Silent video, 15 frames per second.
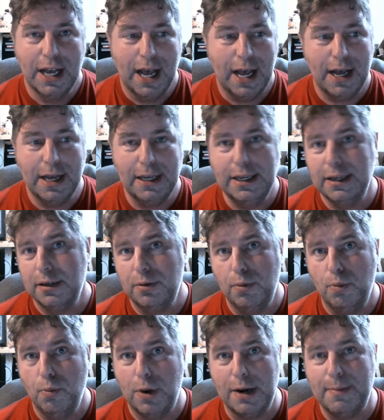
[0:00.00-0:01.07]
uh,
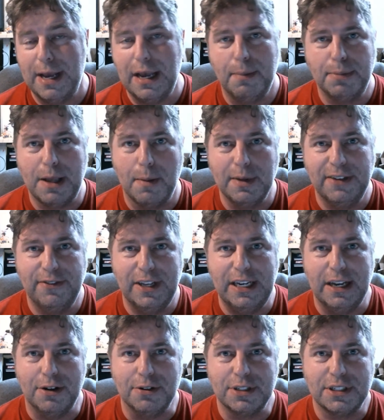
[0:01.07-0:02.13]
in one of my upcoming
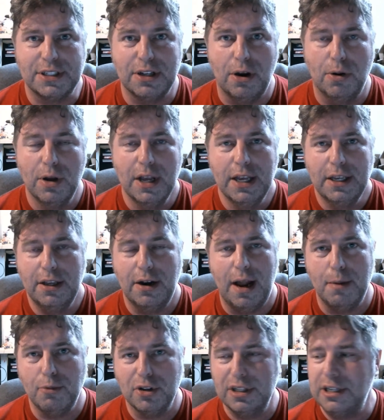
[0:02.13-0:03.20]
videos. So, you know,
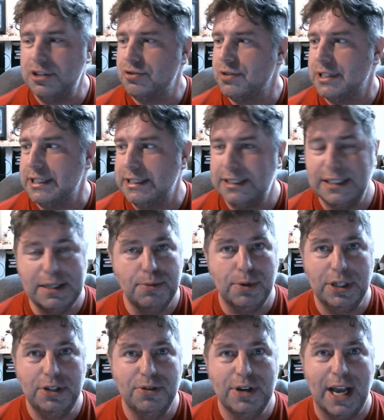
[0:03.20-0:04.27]
I'm really interested to see
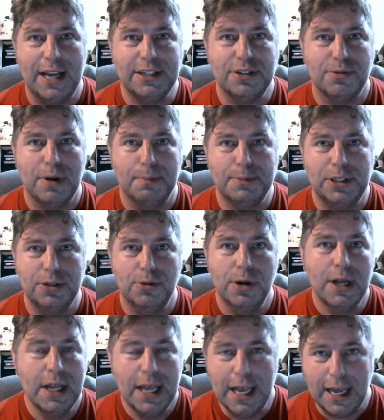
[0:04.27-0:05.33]
what you guys are up to.
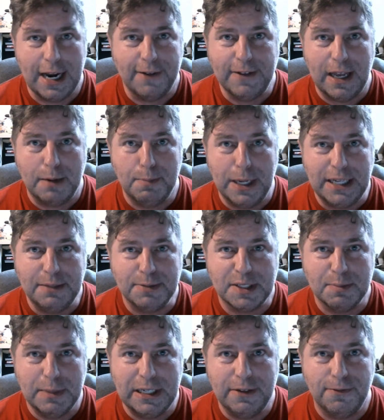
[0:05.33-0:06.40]
And I've got a
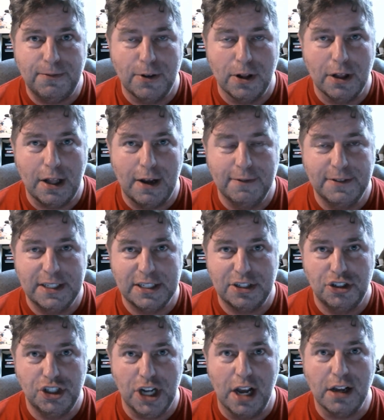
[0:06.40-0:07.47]
basement full of this
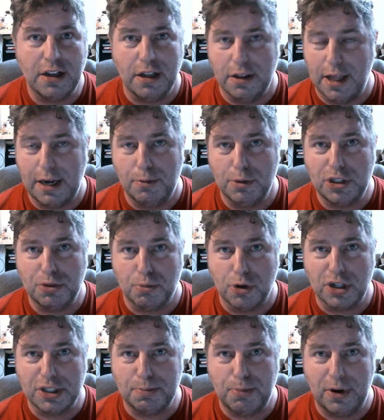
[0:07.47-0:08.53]
junk, a lot of which
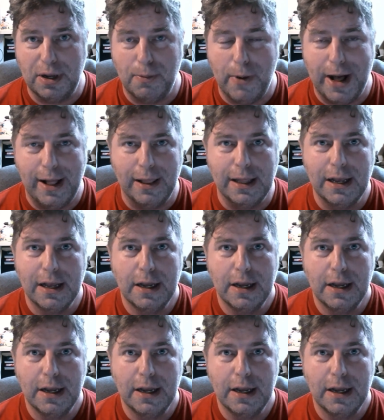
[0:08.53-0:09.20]
works pretty well,